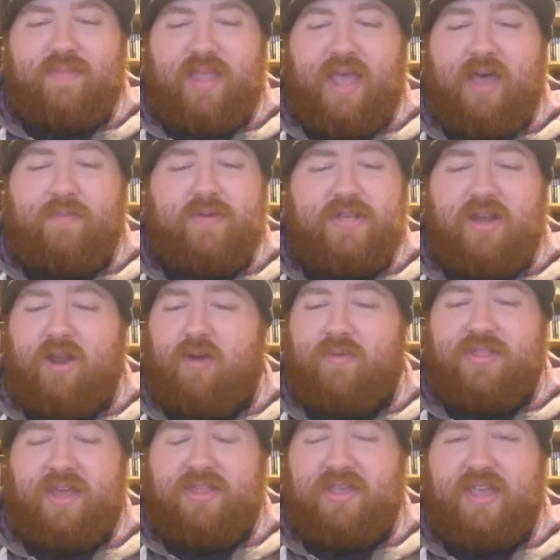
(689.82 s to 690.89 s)
Happens a lot
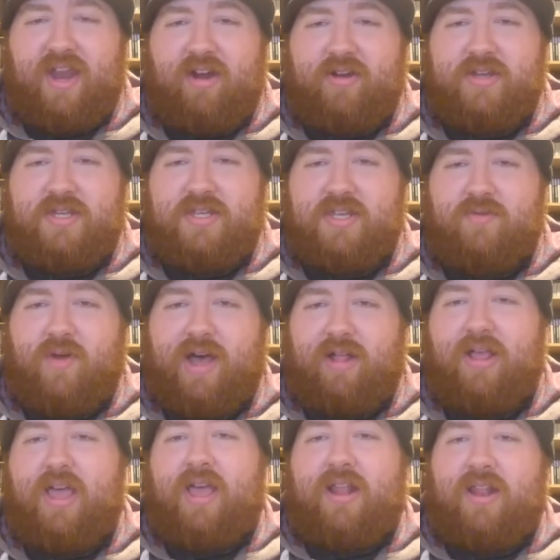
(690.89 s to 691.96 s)
with other characters as
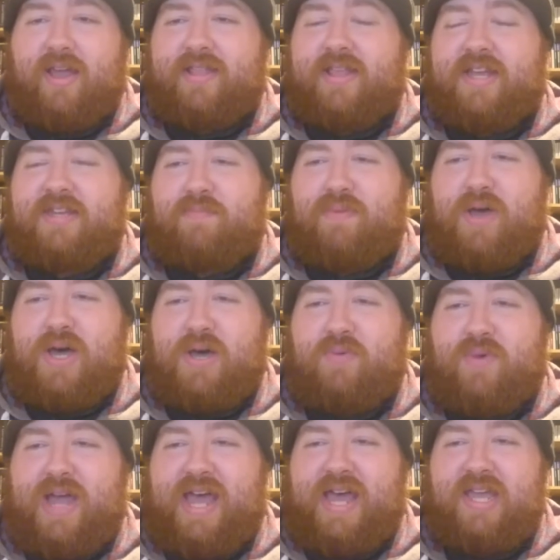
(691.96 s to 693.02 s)
well. Like, there's a
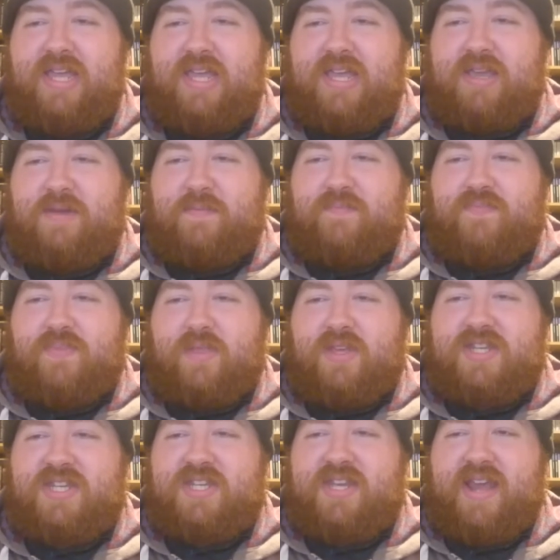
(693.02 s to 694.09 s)
part where
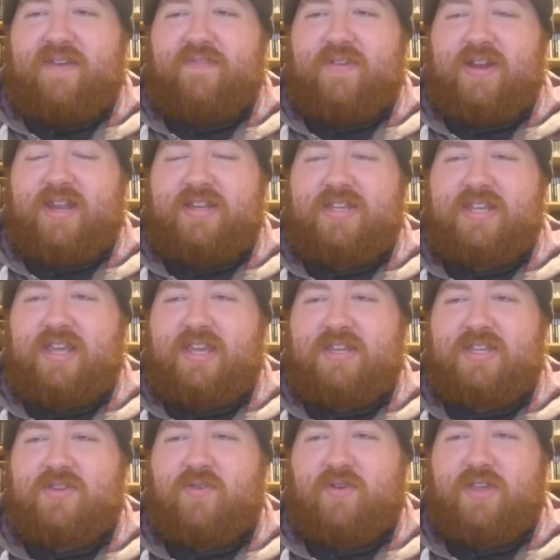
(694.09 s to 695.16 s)
Steph Kalinsky
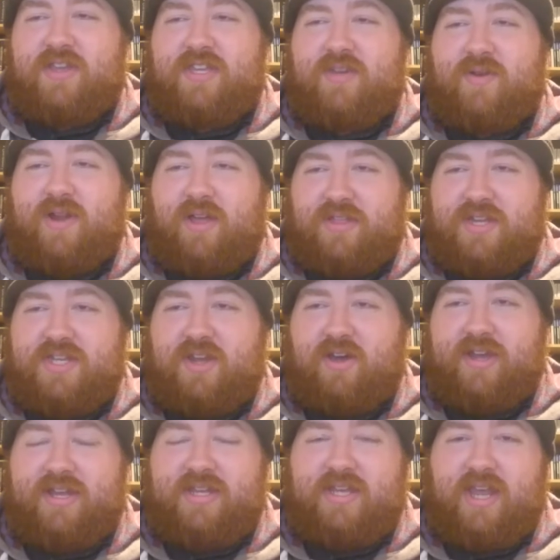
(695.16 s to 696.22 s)
is talking to another
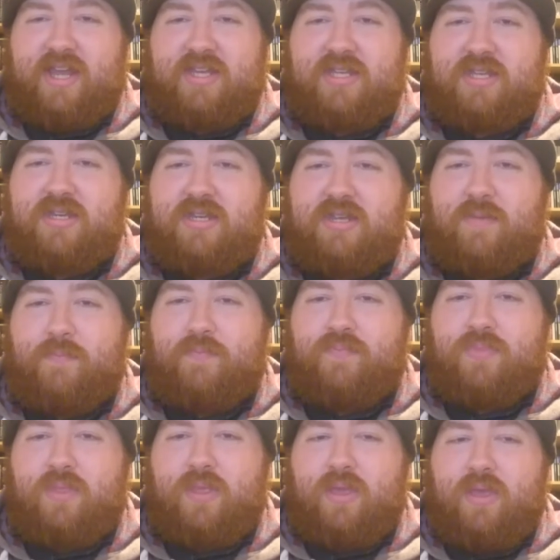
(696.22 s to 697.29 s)
scientist.
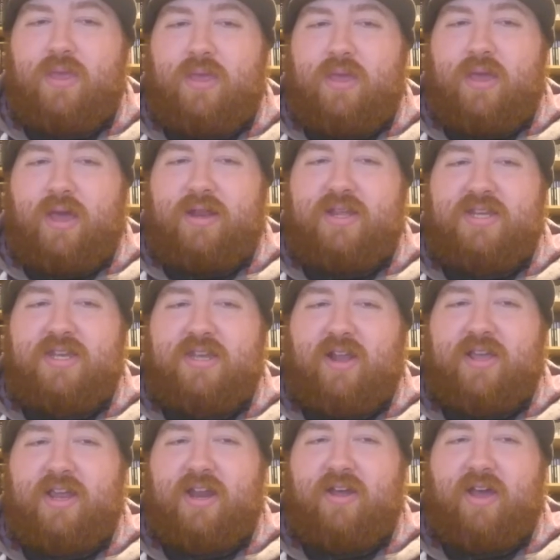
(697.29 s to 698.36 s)
And this is
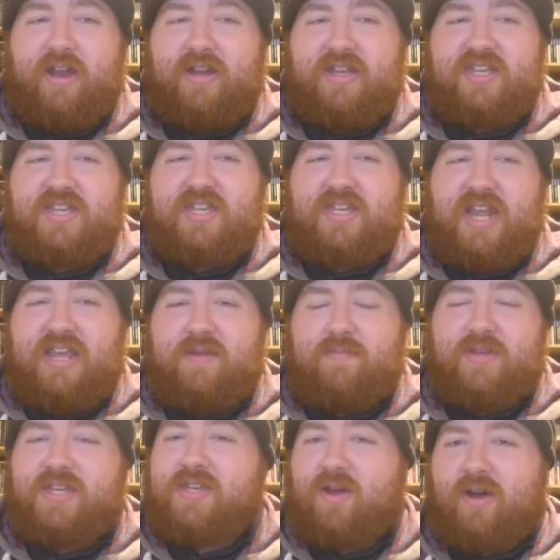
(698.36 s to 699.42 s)
like an
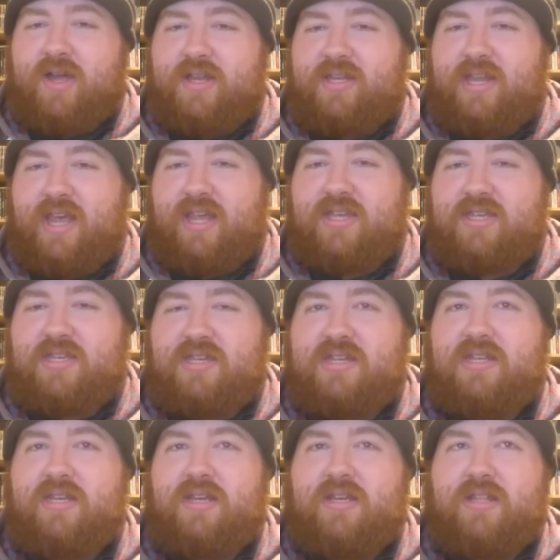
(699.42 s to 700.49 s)
esteemed
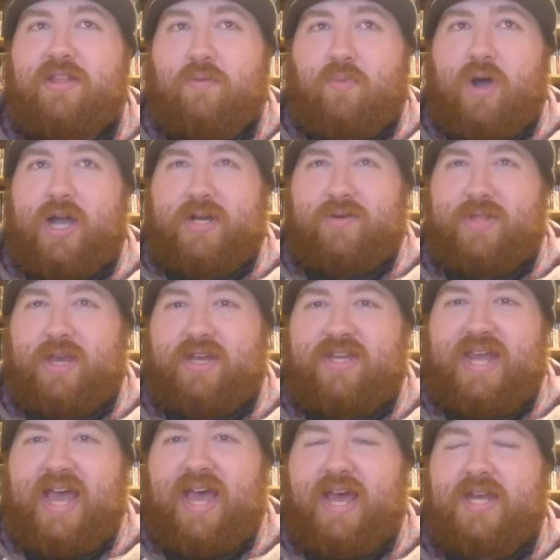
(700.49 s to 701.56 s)
scientist that worked with her
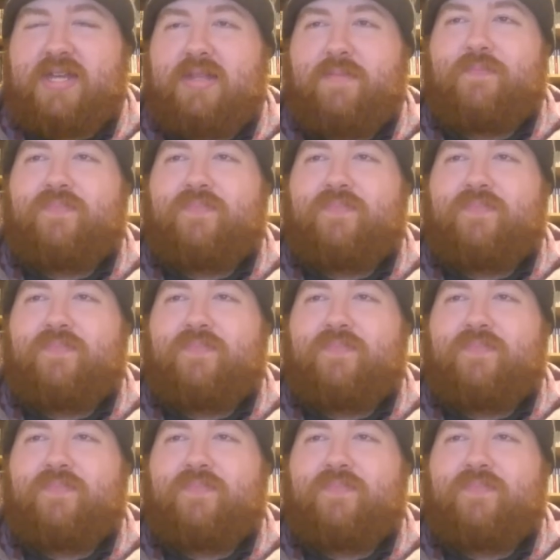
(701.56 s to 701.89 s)
dad.